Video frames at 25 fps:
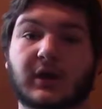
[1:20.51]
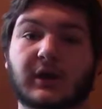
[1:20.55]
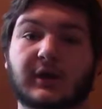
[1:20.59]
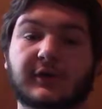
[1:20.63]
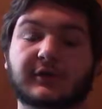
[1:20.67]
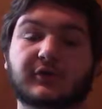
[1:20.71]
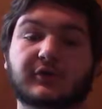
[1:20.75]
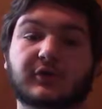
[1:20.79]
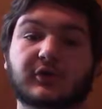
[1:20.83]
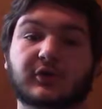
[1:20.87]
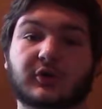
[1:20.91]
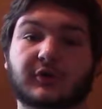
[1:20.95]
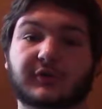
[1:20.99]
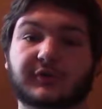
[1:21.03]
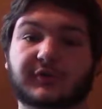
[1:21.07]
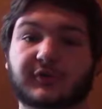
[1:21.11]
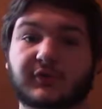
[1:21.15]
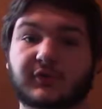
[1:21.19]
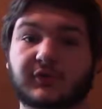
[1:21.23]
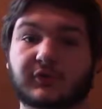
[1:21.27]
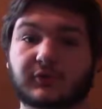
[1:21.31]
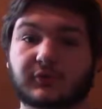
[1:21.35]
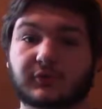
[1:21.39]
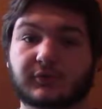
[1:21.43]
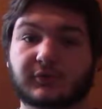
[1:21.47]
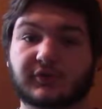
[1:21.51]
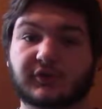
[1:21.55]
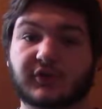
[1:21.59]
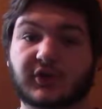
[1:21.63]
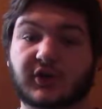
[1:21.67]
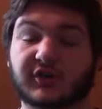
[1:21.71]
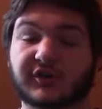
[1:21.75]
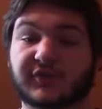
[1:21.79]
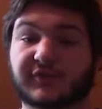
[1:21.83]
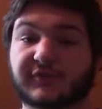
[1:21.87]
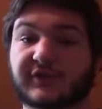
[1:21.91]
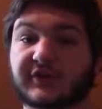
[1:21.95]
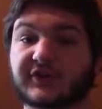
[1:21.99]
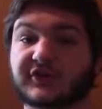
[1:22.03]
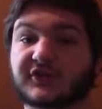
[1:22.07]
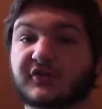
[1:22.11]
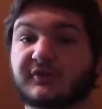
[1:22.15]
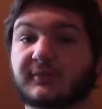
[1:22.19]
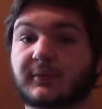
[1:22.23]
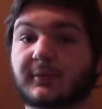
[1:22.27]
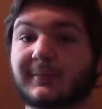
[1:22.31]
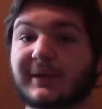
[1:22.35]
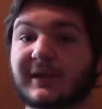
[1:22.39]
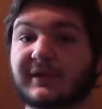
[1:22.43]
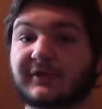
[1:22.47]
You can also use conservation of
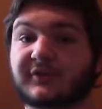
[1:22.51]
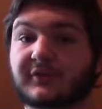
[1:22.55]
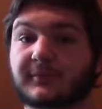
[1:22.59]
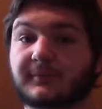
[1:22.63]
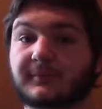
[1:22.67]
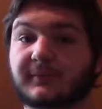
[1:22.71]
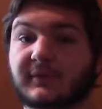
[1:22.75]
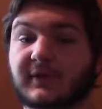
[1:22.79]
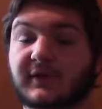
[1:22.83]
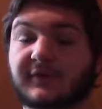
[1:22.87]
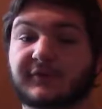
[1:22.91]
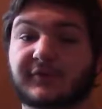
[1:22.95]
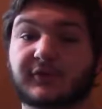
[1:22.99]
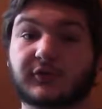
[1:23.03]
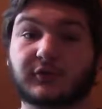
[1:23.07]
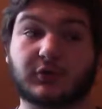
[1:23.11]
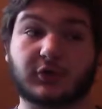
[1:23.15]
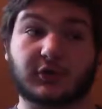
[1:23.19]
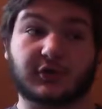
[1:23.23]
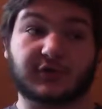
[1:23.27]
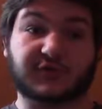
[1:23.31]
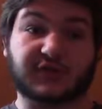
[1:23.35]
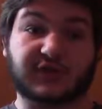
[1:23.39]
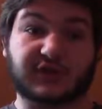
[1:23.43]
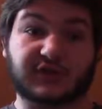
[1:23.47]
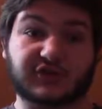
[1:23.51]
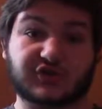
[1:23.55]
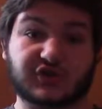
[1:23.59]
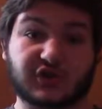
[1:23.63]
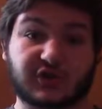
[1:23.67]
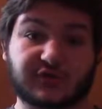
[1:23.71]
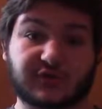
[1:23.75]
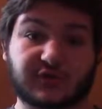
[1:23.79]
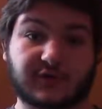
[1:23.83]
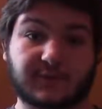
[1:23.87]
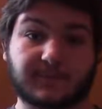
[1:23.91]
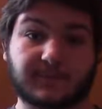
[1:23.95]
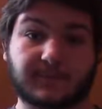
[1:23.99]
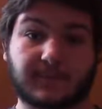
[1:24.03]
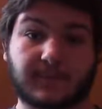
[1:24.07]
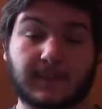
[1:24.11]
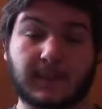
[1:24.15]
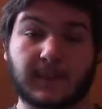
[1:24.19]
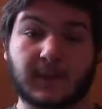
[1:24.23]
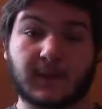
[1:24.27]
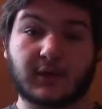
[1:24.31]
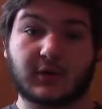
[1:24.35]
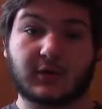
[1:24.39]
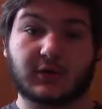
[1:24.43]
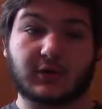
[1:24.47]
momentum if two cars hit each other,
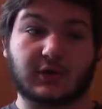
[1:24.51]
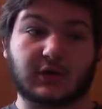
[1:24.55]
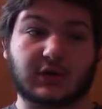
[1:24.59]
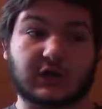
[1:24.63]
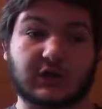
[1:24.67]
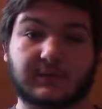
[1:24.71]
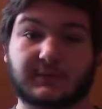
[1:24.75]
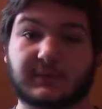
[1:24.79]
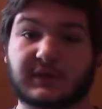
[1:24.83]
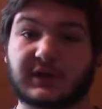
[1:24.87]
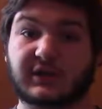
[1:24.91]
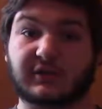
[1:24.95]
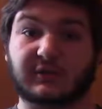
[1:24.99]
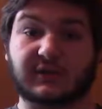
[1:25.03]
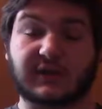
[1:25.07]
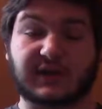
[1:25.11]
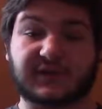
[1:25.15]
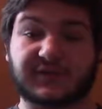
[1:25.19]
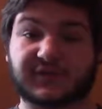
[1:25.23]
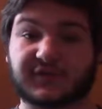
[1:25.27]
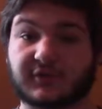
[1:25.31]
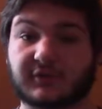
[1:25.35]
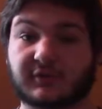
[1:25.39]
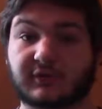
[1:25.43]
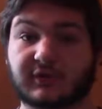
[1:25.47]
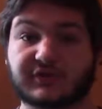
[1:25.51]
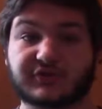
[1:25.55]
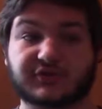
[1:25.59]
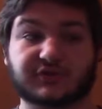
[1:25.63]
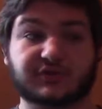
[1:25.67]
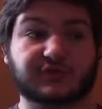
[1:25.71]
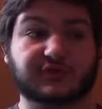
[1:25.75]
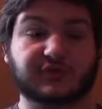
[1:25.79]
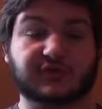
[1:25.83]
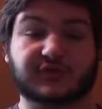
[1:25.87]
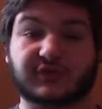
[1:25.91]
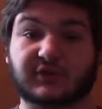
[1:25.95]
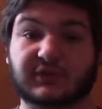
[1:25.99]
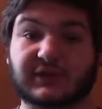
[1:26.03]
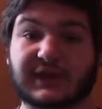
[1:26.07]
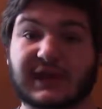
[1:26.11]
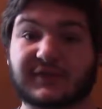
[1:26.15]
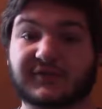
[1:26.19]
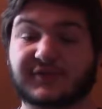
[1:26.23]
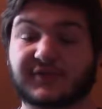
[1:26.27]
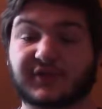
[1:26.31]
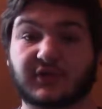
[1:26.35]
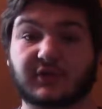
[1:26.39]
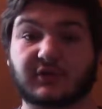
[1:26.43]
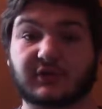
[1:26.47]
inelastic collisions,
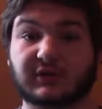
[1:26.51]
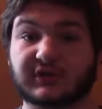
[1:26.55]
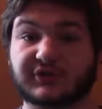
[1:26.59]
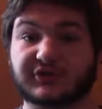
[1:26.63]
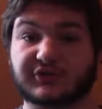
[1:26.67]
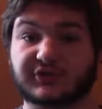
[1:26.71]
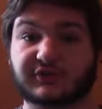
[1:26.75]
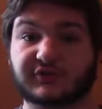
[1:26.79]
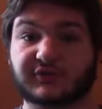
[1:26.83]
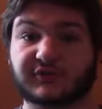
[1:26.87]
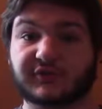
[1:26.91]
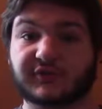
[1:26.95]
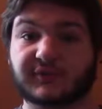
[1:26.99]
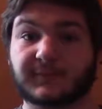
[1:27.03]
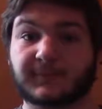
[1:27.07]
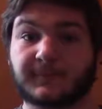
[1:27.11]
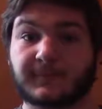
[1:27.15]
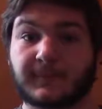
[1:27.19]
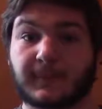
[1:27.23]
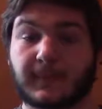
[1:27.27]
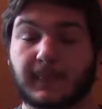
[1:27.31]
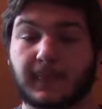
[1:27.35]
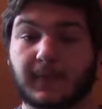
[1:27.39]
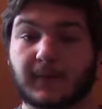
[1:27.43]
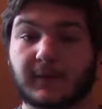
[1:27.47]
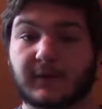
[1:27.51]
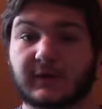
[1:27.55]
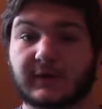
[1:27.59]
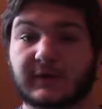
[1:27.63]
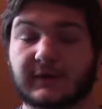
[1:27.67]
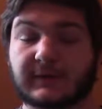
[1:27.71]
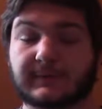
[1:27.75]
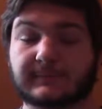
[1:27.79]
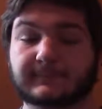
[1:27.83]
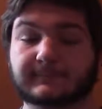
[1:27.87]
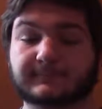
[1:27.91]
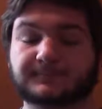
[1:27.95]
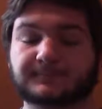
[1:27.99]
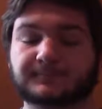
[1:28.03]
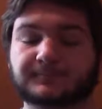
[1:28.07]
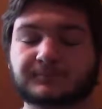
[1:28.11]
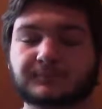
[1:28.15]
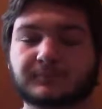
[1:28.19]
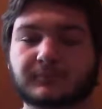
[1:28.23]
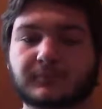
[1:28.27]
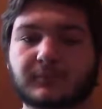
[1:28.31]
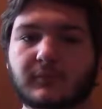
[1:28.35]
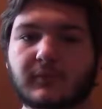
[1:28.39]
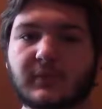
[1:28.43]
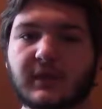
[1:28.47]
elastic collisions,
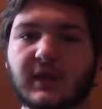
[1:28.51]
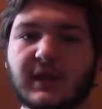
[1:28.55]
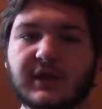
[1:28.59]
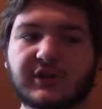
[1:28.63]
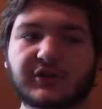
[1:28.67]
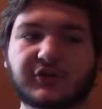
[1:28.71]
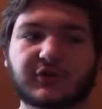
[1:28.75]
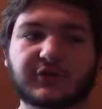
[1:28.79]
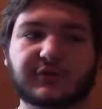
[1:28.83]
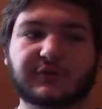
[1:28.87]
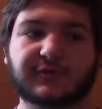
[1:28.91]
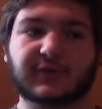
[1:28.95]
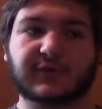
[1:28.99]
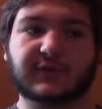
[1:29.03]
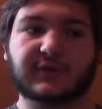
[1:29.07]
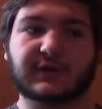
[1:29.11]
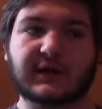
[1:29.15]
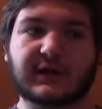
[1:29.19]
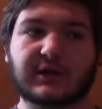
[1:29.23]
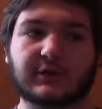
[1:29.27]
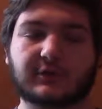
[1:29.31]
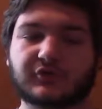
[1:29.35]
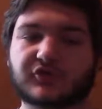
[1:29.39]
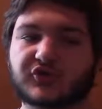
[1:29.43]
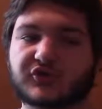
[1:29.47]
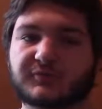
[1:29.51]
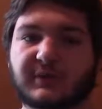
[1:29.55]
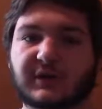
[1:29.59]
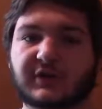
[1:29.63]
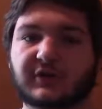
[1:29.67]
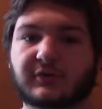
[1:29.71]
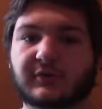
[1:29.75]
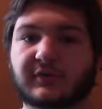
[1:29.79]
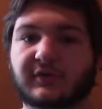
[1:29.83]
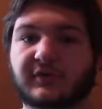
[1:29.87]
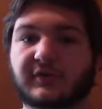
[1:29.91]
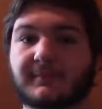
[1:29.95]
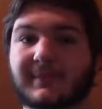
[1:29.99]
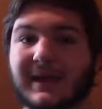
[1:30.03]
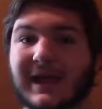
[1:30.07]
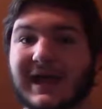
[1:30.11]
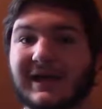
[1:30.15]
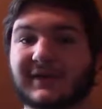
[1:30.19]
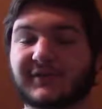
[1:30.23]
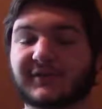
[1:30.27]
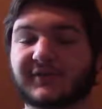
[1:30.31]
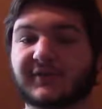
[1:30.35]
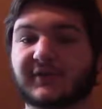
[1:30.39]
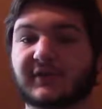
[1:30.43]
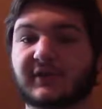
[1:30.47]
and you can figure out, just by knowing the
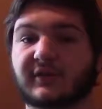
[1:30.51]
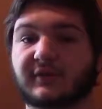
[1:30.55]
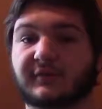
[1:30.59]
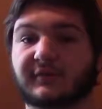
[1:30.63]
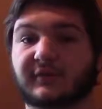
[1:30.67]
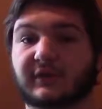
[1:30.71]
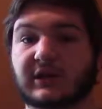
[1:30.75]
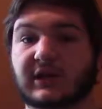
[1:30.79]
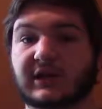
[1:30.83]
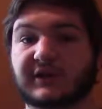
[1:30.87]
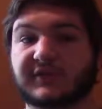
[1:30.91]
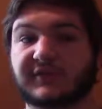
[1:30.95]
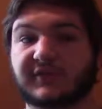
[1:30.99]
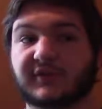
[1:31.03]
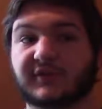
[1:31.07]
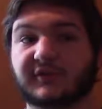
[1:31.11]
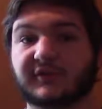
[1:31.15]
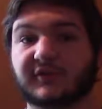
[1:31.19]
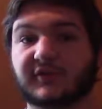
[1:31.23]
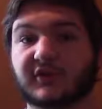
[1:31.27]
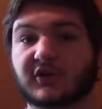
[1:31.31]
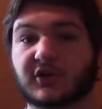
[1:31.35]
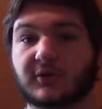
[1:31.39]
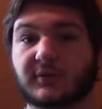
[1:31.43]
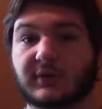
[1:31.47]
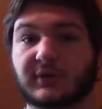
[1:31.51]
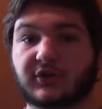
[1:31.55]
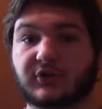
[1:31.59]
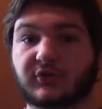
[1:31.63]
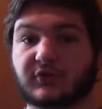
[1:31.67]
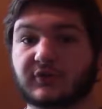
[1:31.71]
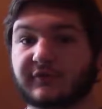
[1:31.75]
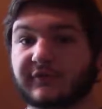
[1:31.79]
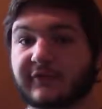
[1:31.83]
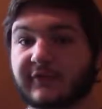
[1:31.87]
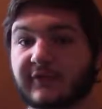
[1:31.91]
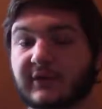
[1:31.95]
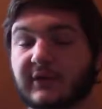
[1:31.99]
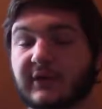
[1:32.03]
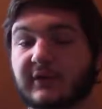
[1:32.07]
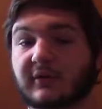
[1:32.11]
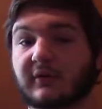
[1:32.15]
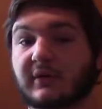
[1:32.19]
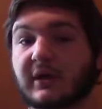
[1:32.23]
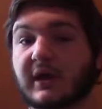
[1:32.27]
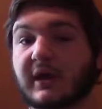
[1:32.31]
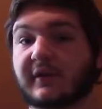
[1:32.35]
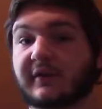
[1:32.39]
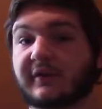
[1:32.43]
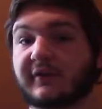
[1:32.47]
mass and the velocities they're going, you can figure out a
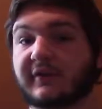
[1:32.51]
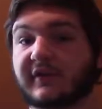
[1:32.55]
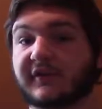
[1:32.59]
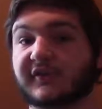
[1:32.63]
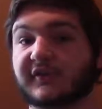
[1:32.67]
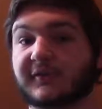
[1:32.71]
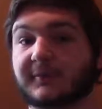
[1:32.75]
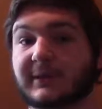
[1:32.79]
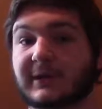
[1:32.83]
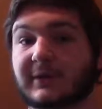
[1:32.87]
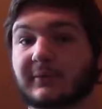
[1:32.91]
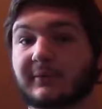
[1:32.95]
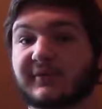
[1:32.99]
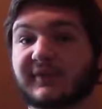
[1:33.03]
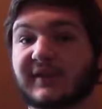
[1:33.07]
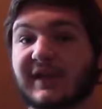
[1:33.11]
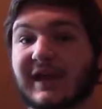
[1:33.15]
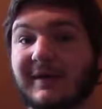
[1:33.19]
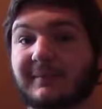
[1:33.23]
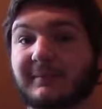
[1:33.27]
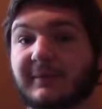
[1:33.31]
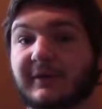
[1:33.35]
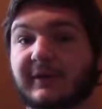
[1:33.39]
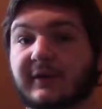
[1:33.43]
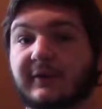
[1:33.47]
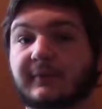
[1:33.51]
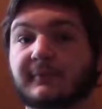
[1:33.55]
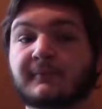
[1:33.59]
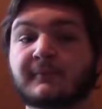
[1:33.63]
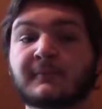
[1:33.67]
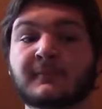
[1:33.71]
lot of things about what's happening.